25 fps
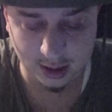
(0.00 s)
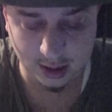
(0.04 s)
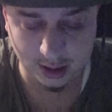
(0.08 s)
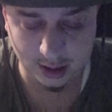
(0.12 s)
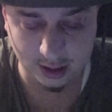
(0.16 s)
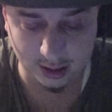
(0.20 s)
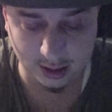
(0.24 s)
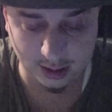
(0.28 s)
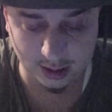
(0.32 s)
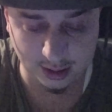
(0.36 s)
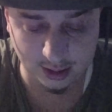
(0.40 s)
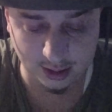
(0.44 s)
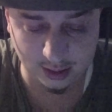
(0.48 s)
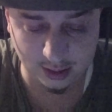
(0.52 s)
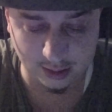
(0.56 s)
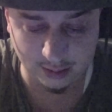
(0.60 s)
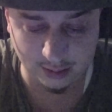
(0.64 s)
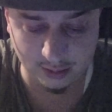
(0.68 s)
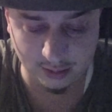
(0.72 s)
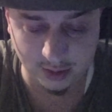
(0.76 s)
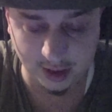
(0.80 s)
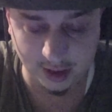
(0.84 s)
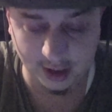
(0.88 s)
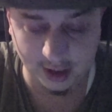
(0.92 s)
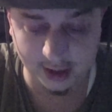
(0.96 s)

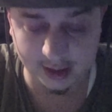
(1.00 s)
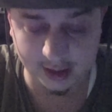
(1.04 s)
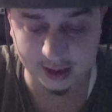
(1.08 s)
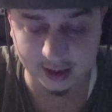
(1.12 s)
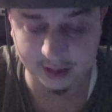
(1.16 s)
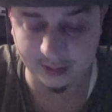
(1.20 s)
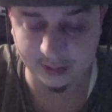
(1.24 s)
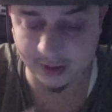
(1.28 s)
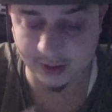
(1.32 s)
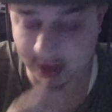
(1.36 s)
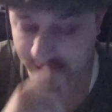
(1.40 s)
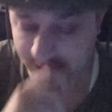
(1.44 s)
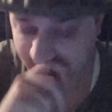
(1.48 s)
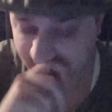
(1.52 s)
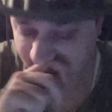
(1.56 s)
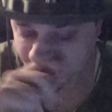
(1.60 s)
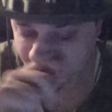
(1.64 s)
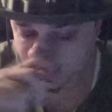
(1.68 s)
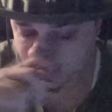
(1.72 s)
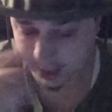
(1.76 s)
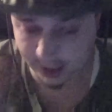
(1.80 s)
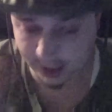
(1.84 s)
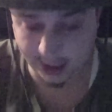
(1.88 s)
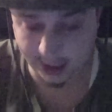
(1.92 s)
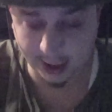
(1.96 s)
Um, I guess it's by a
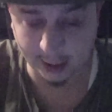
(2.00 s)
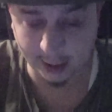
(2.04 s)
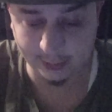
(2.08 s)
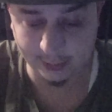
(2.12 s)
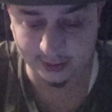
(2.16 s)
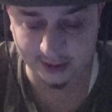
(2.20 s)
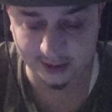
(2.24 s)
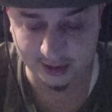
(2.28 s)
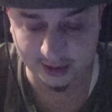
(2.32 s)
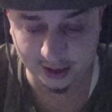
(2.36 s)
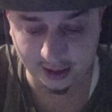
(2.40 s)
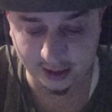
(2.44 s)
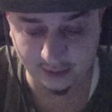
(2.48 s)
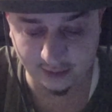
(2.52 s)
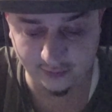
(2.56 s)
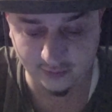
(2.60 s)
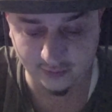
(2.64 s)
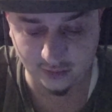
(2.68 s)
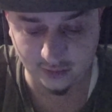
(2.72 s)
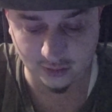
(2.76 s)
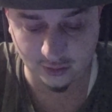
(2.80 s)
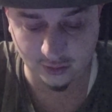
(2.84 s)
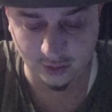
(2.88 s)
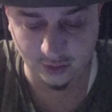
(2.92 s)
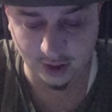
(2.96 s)
guy named Steve
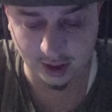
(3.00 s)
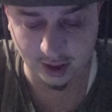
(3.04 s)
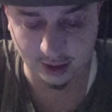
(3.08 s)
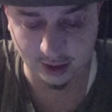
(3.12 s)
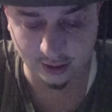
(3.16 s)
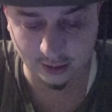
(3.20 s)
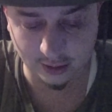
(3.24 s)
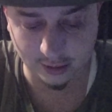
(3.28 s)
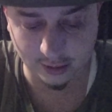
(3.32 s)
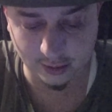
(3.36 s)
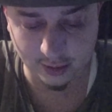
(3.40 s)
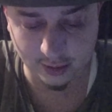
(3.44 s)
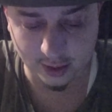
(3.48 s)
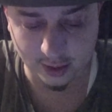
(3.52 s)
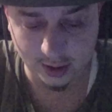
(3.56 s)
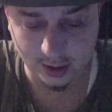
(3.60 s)
Quayle.